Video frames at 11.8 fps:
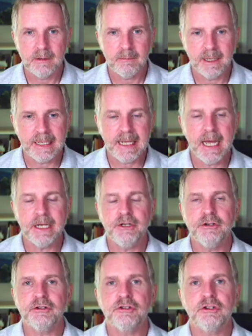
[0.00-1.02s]
But again,
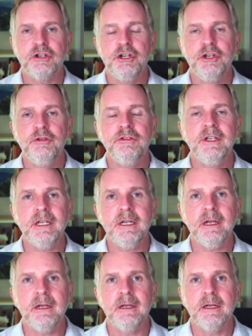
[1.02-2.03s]
you're
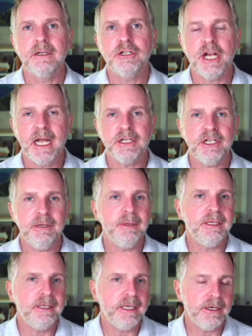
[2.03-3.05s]
using
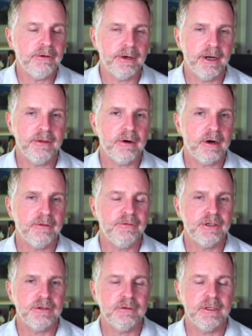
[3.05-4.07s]
ChatGPT or another
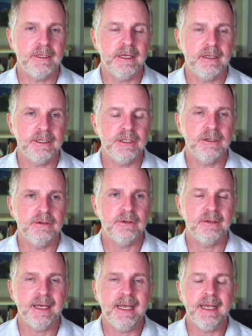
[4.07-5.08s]
artificial intelligence
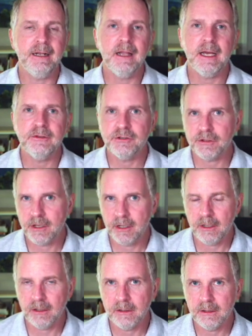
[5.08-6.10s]
to analyze your
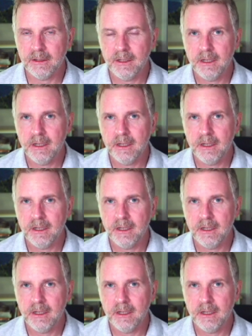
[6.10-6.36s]
call